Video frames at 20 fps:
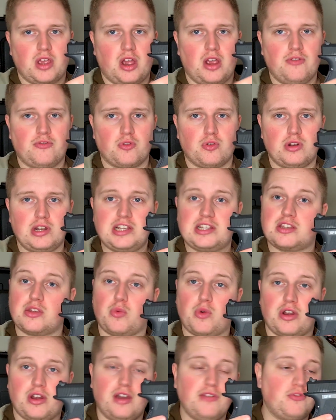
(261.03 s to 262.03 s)
Overall, at least the
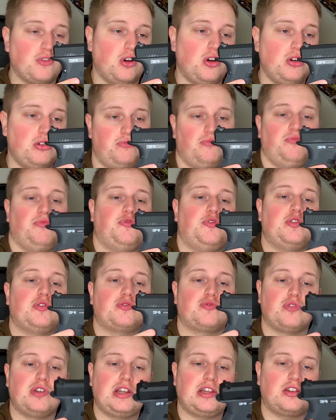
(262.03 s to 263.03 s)
one I've got feels
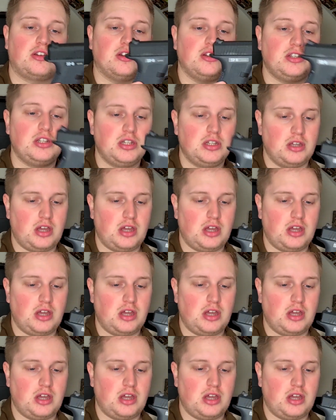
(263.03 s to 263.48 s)
really good.